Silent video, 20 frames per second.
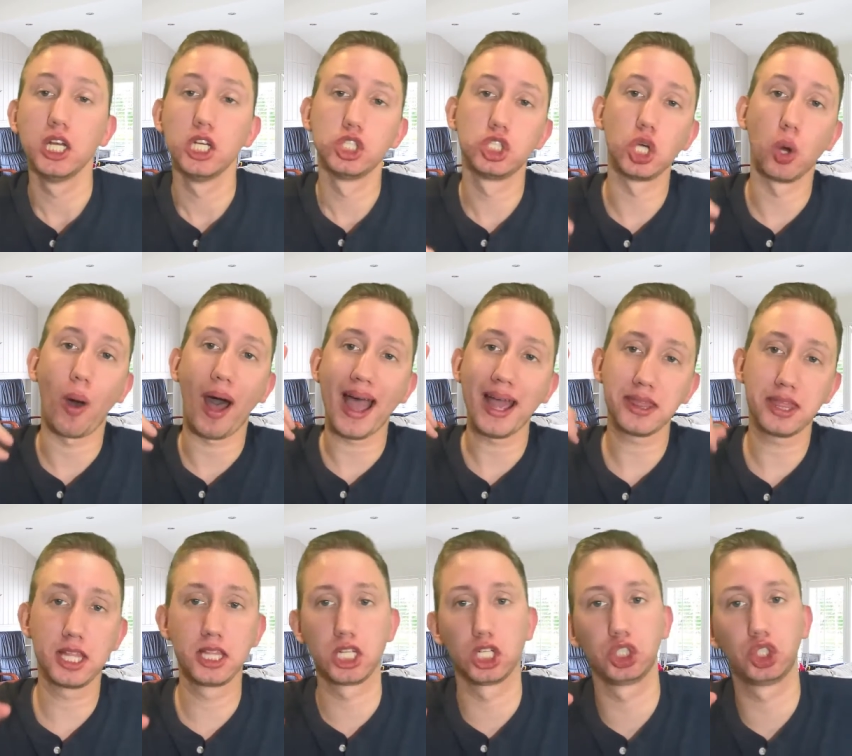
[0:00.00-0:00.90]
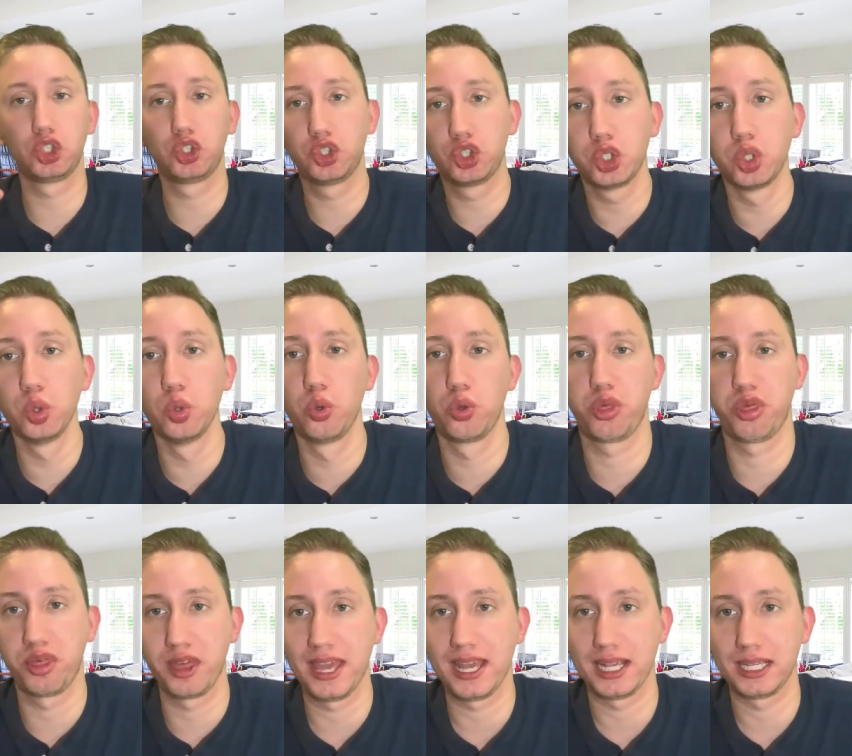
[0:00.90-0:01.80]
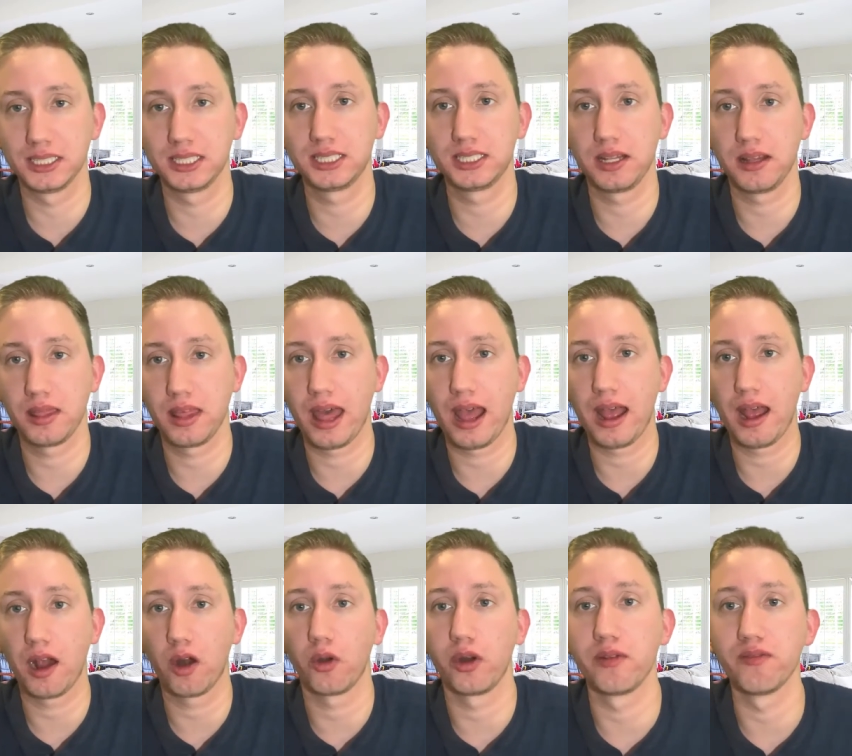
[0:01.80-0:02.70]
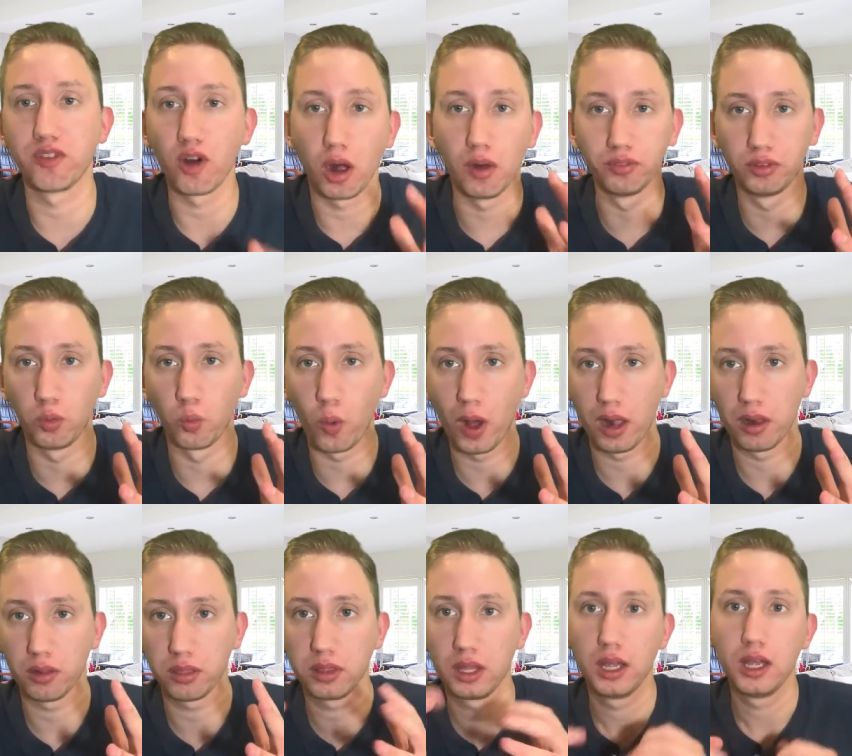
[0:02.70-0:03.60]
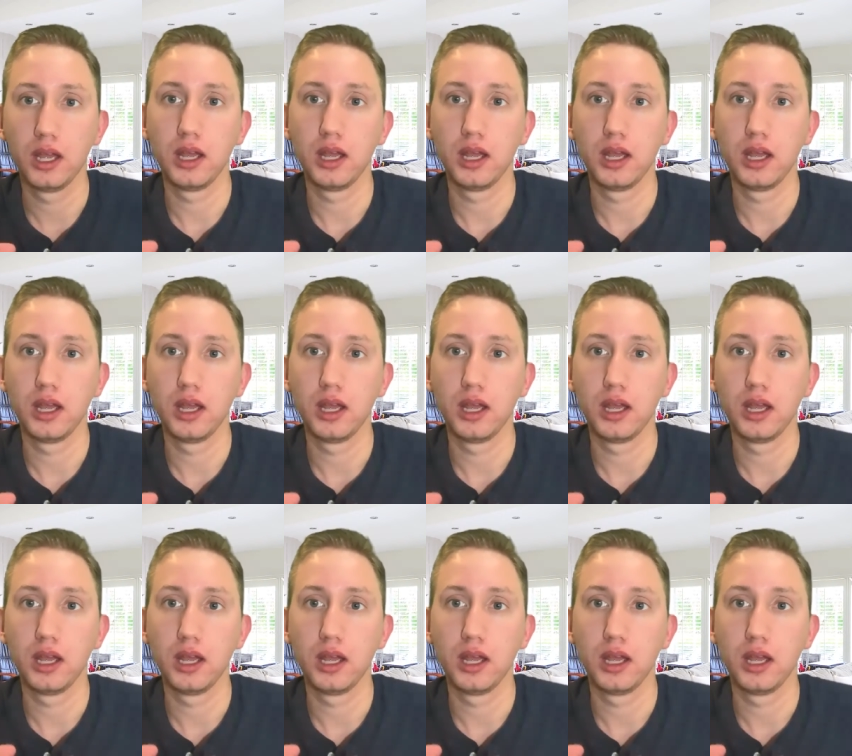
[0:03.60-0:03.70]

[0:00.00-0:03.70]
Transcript: So I think there's two things that are involved in wealth.